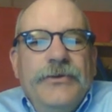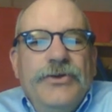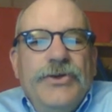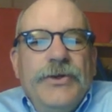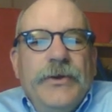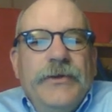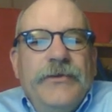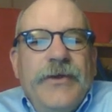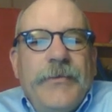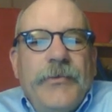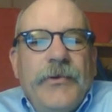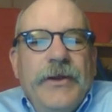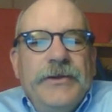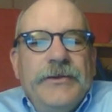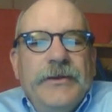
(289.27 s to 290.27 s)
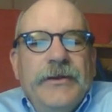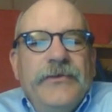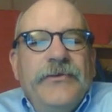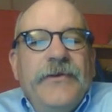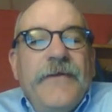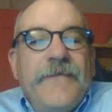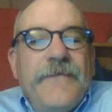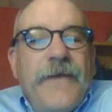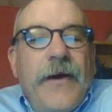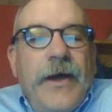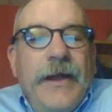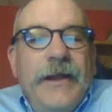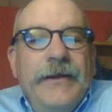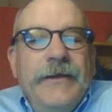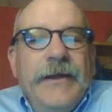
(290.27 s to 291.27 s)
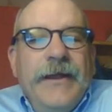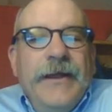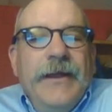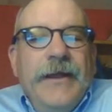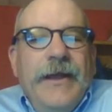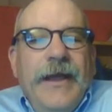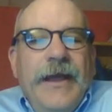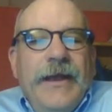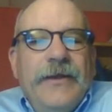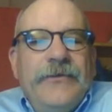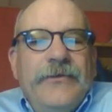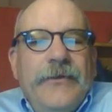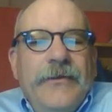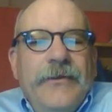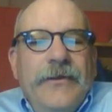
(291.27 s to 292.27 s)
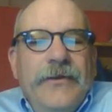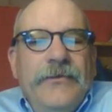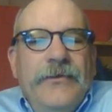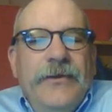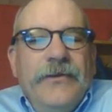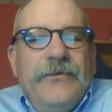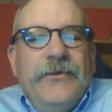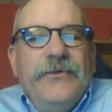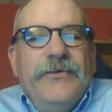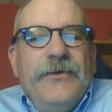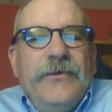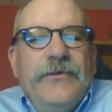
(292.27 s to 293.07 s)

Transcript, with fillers: geoid separation is defined as this distance.